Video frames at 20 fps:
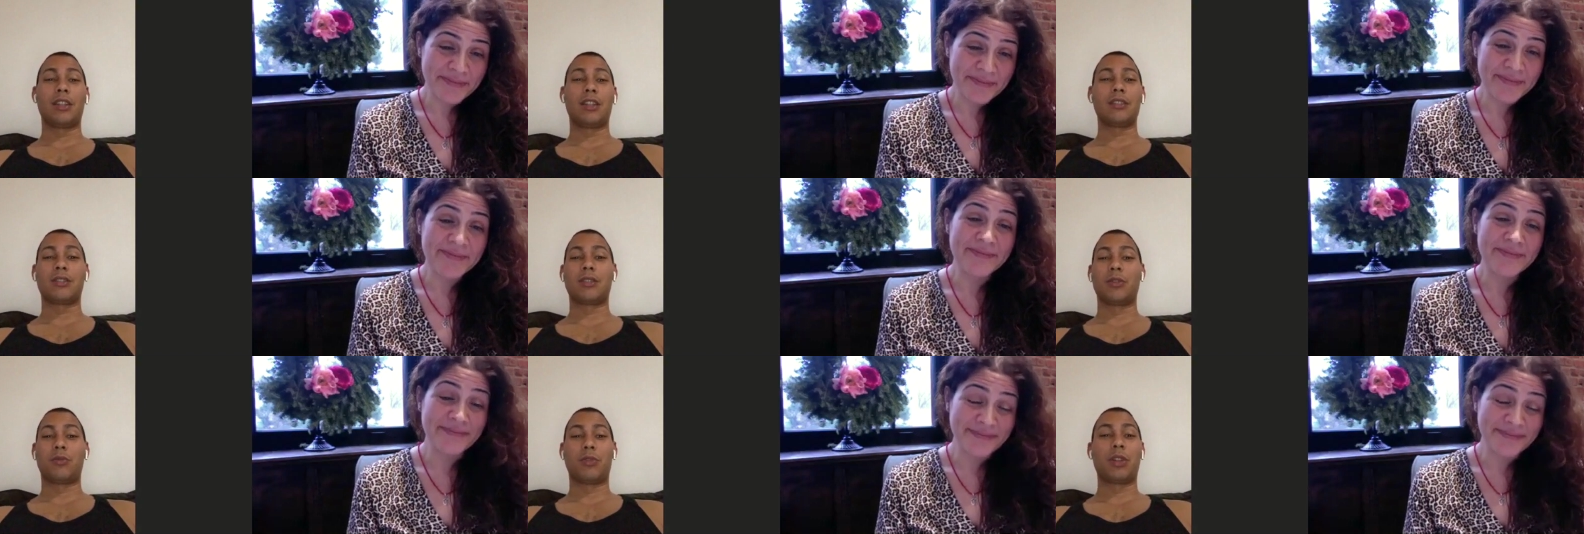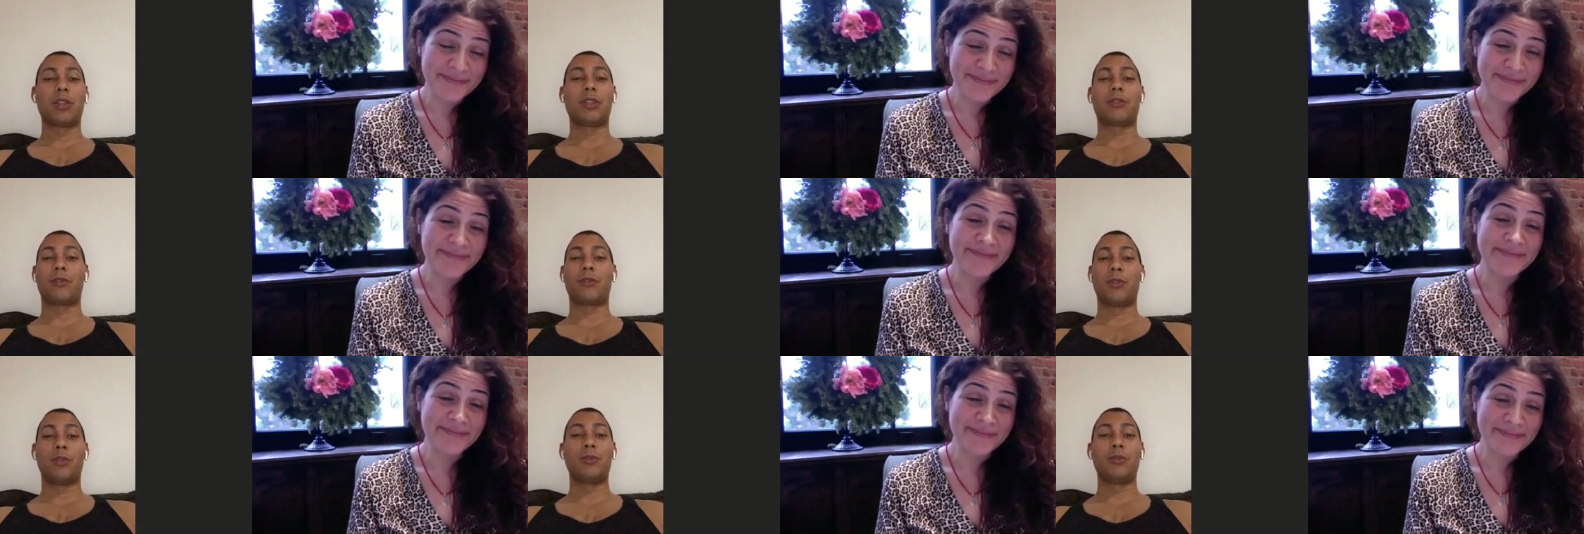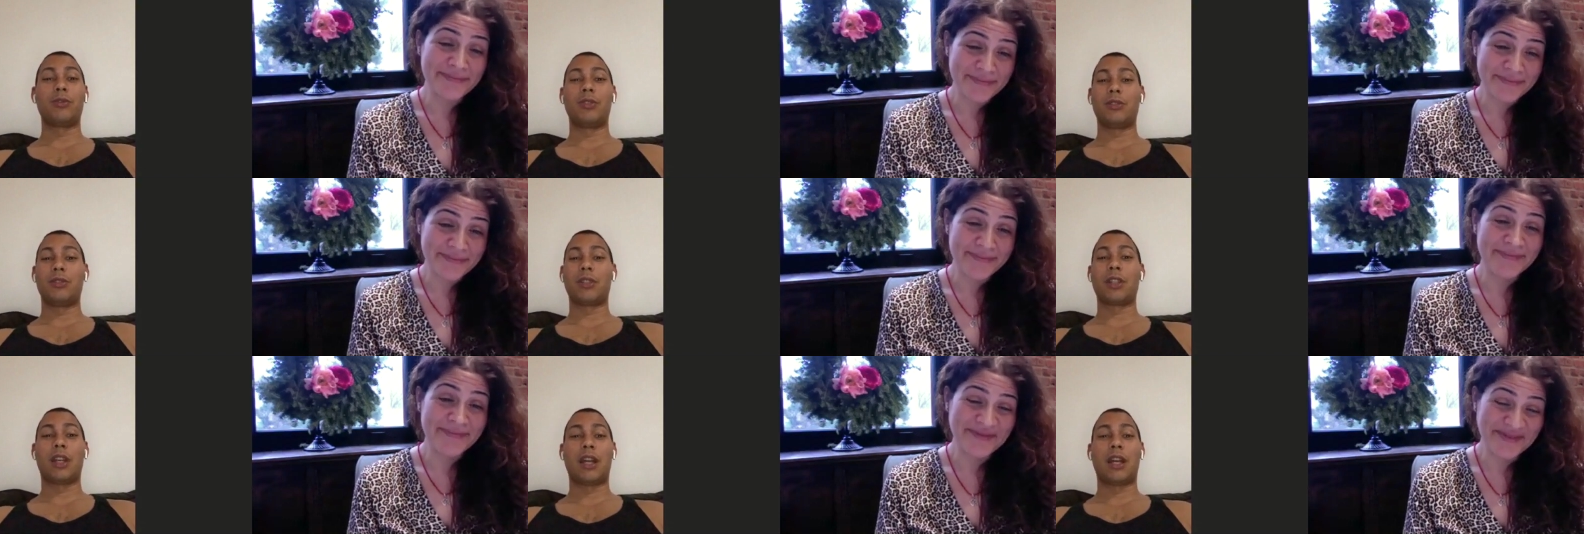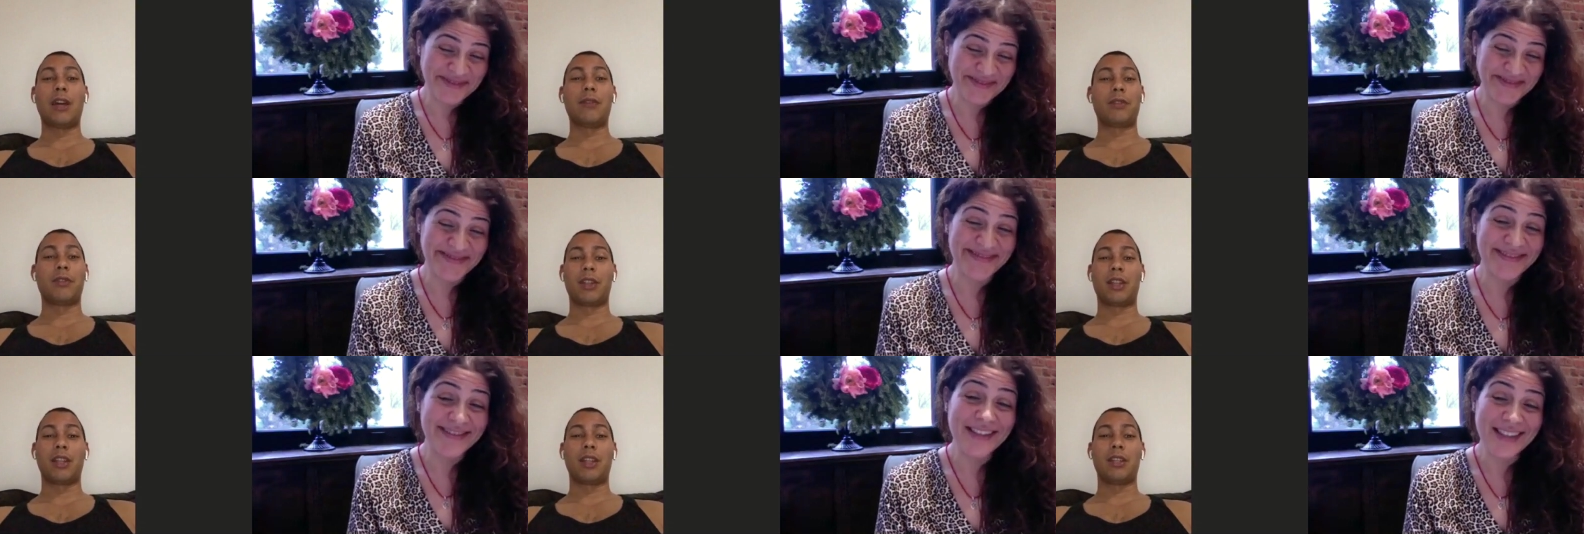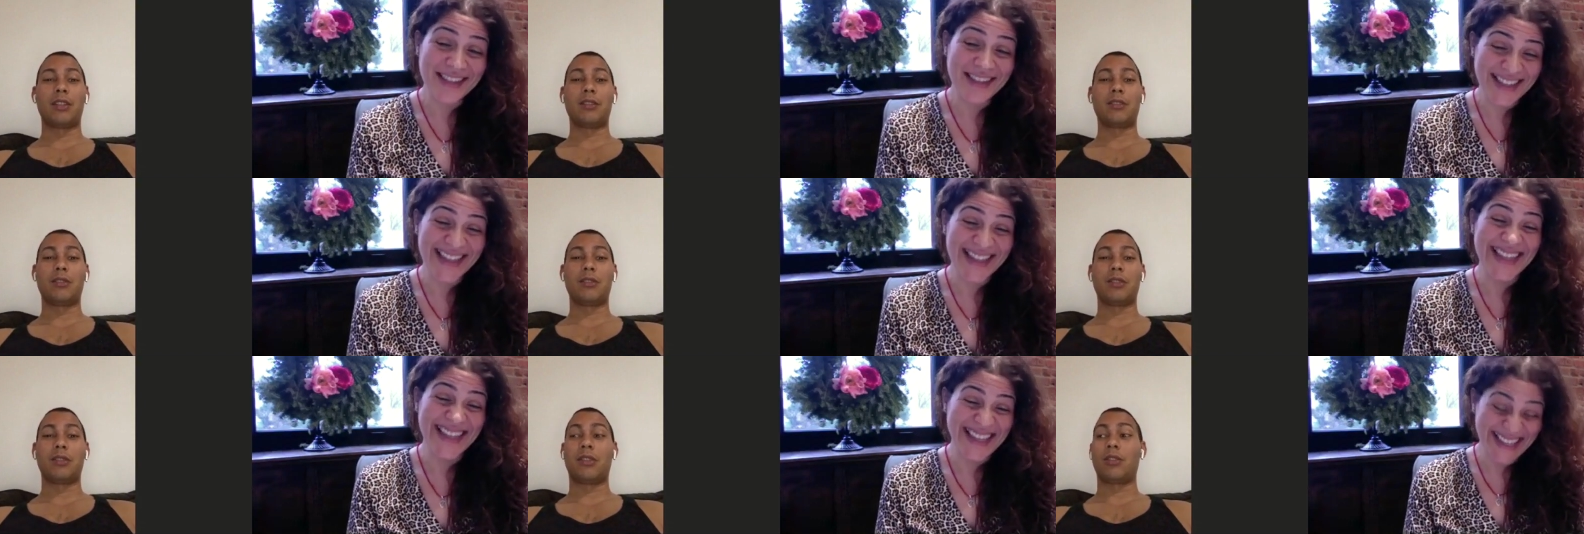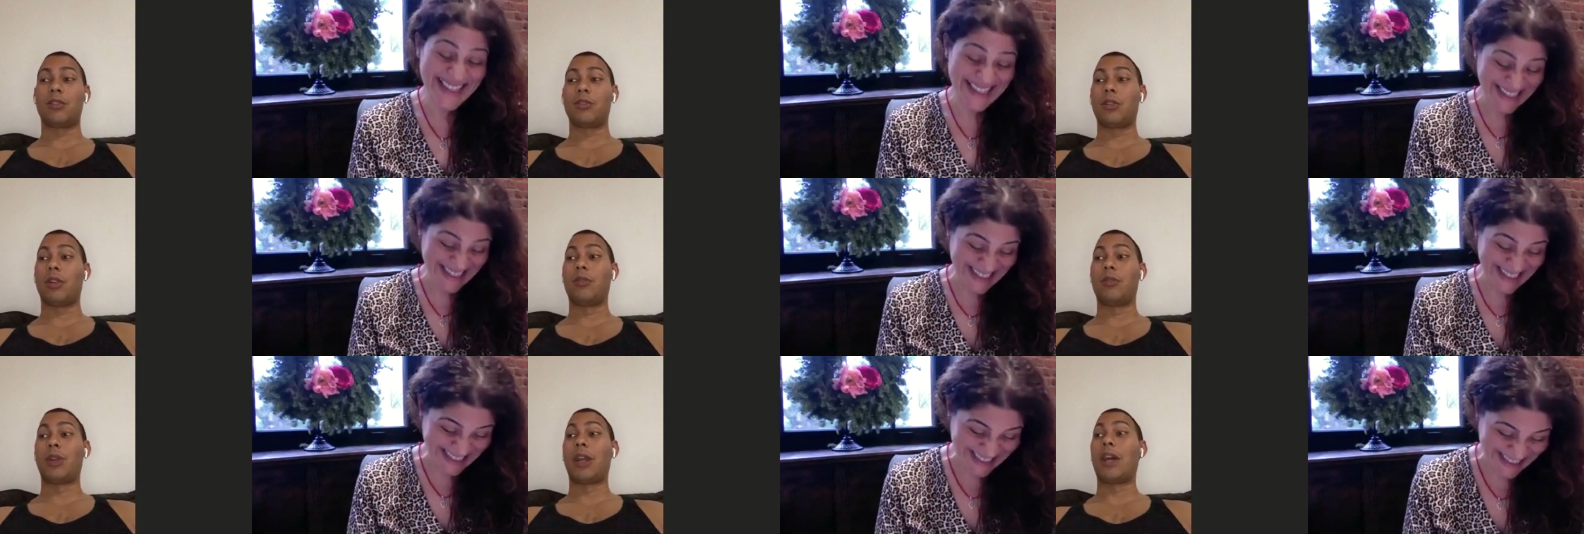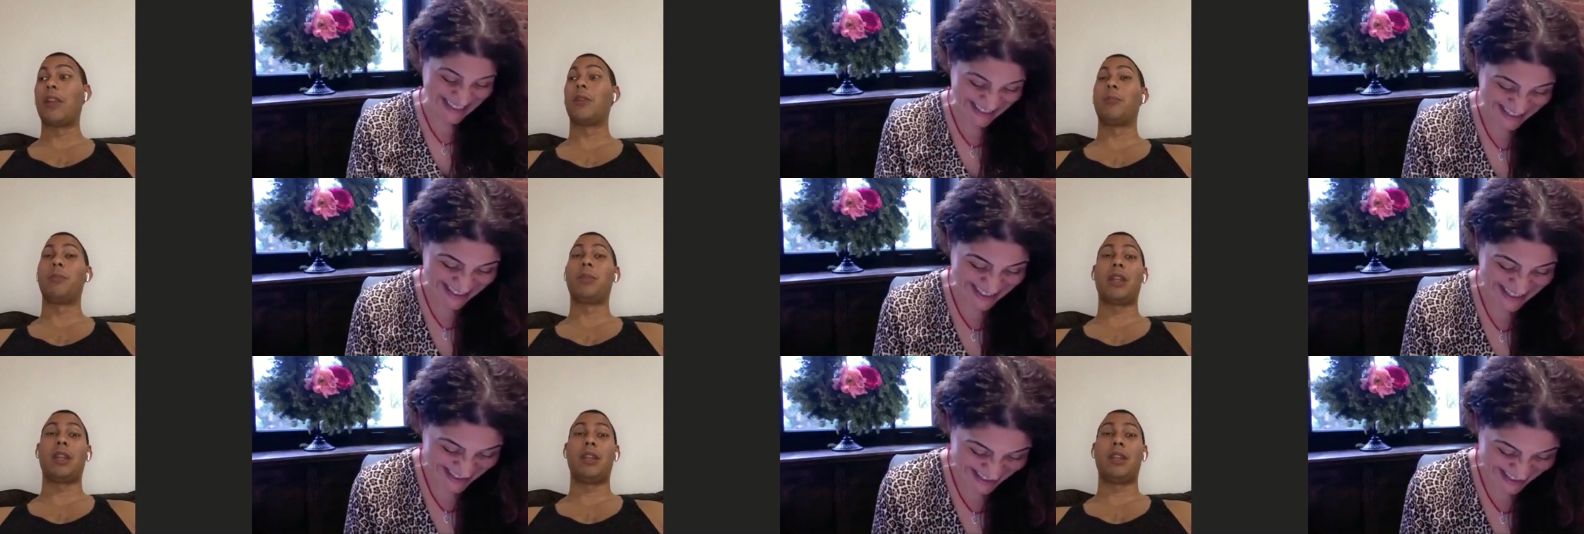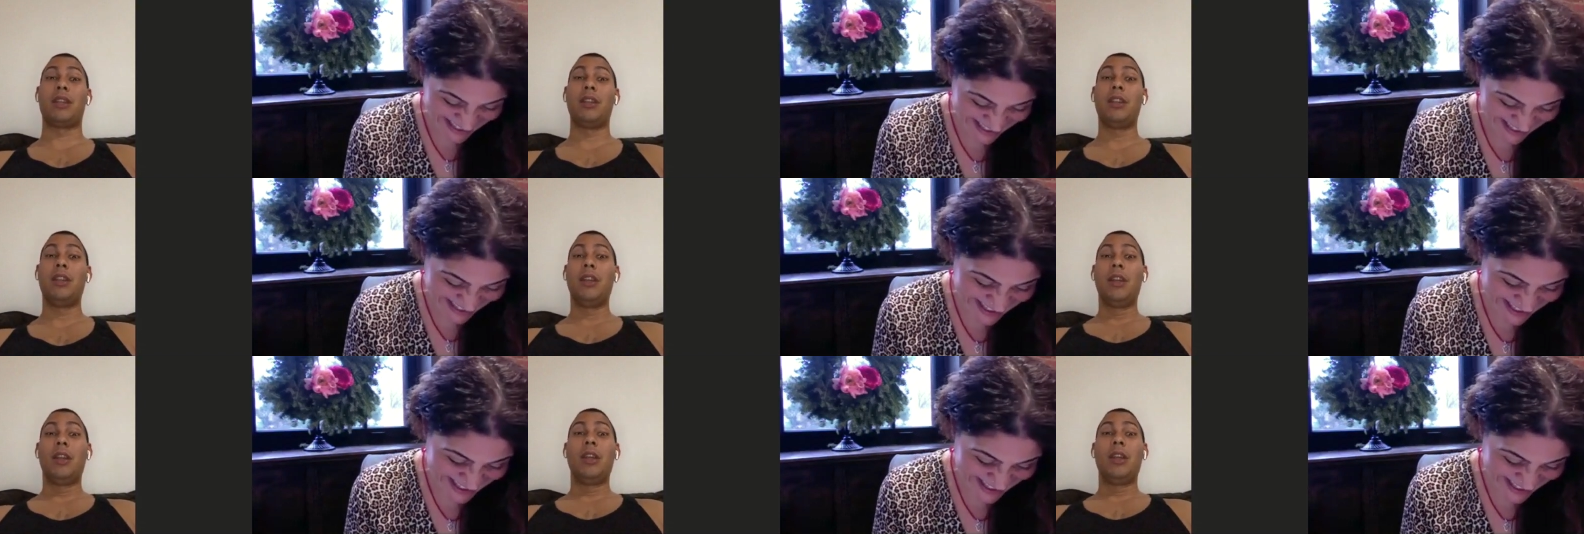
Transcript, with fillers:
Speaker 1: and it's the worst food you could ever eat. You know, I'd rather be